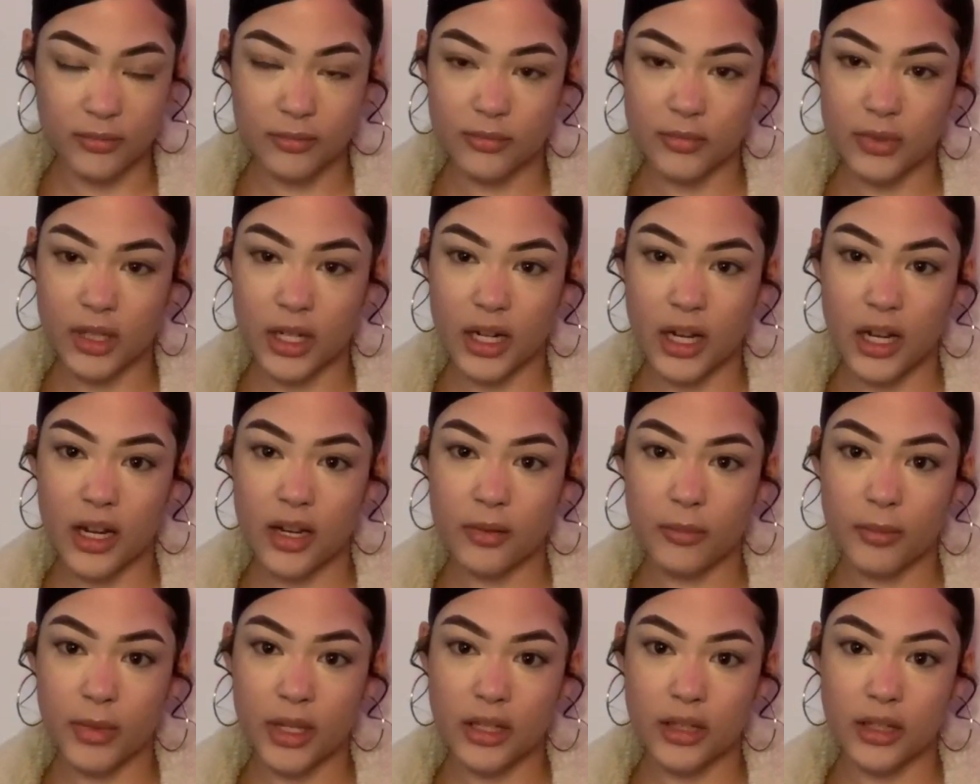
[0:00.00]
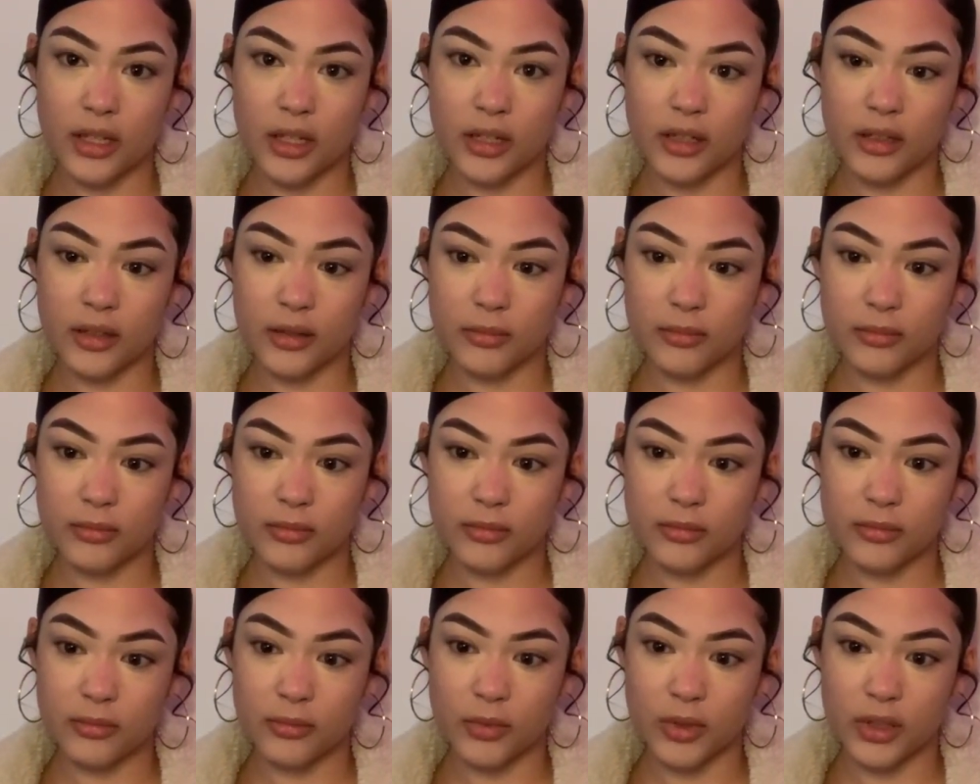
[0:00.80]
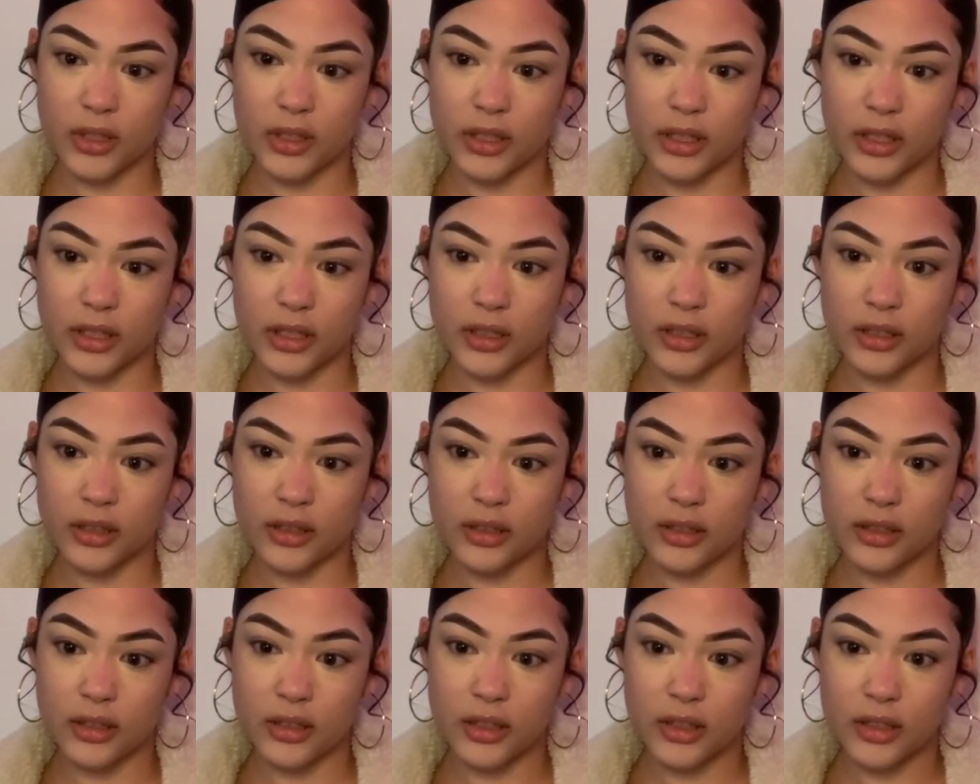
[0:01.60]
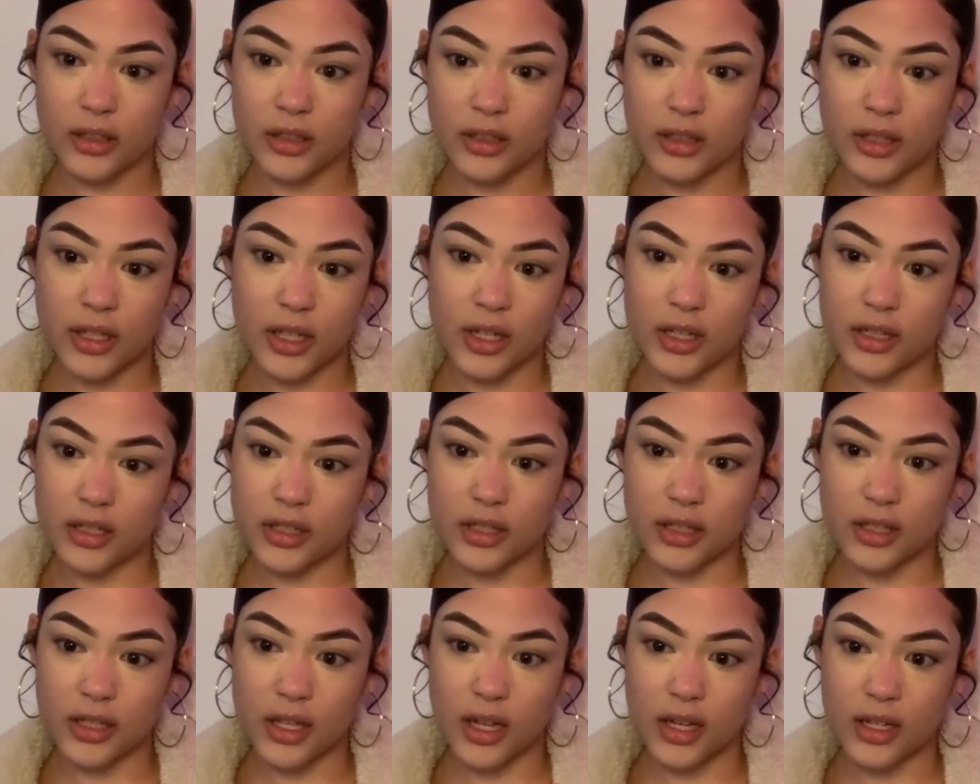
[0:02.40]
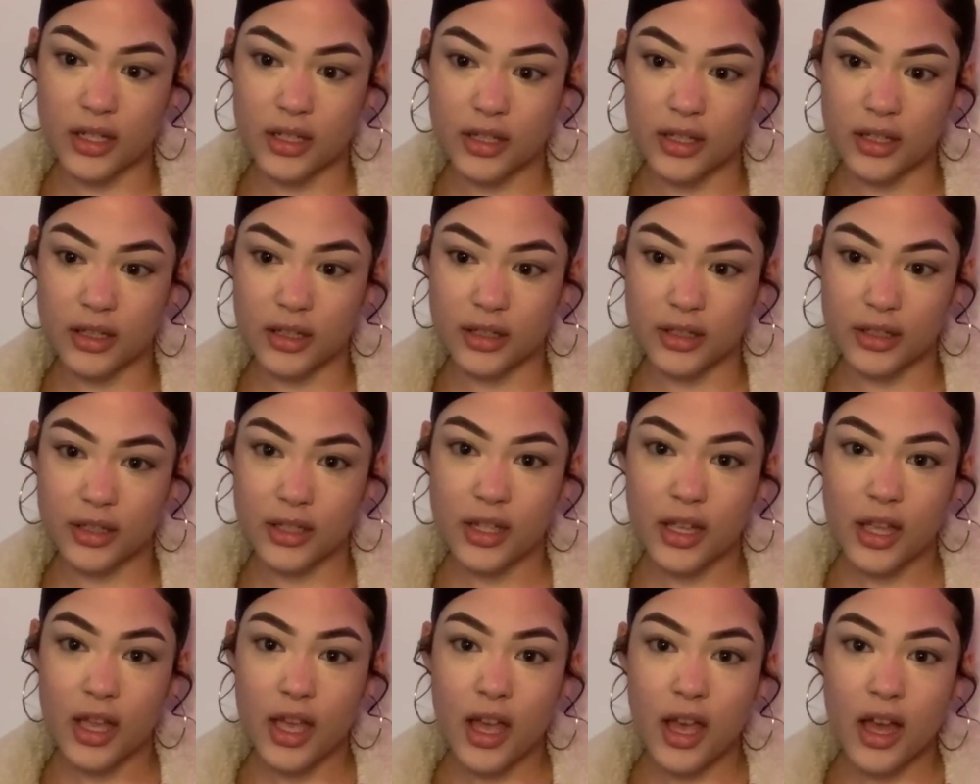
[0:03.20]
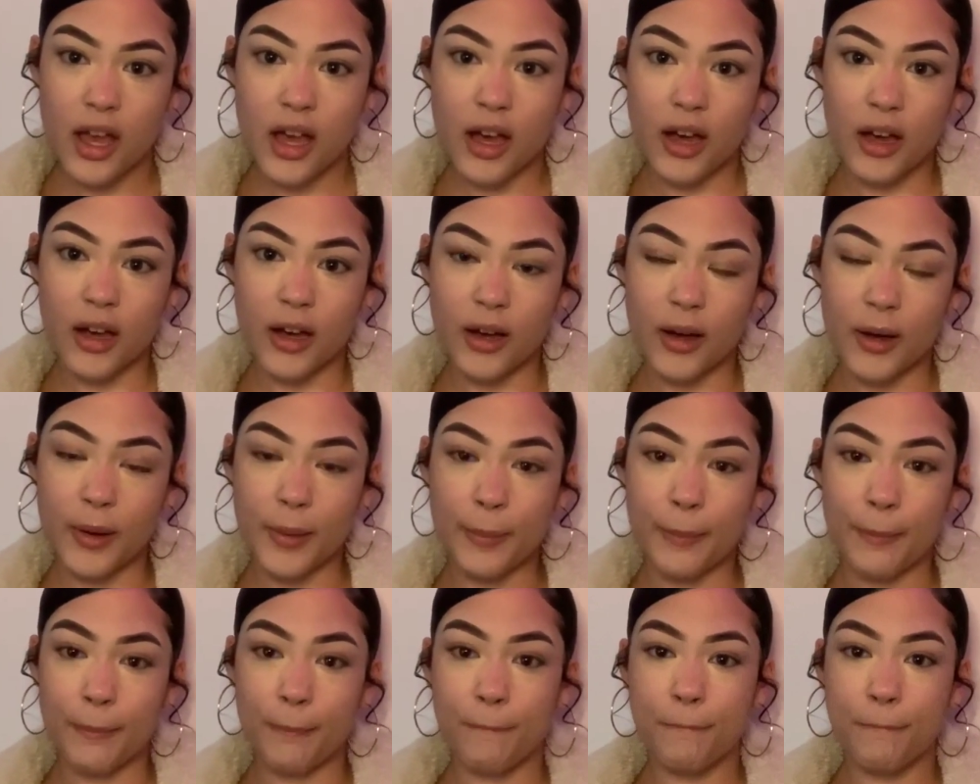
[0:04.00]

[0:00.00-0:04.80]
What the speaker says: I kind of made that up one day and it just kind of stuck. I'm